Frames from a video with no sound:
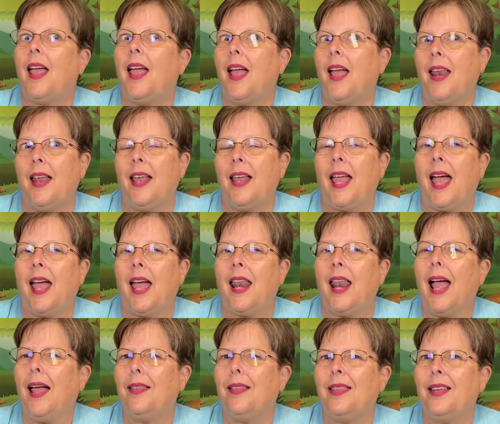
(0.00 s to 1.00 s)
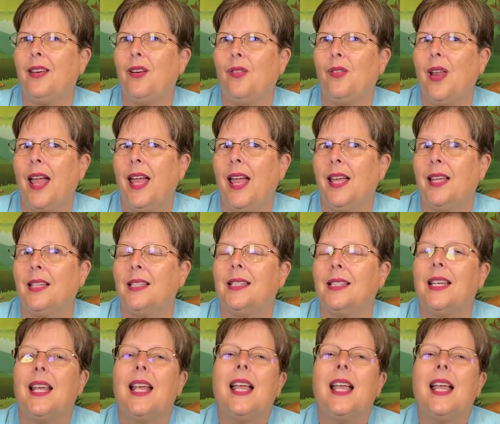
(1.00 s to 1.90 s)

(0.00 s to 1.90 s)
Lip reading: and again, and they don't end.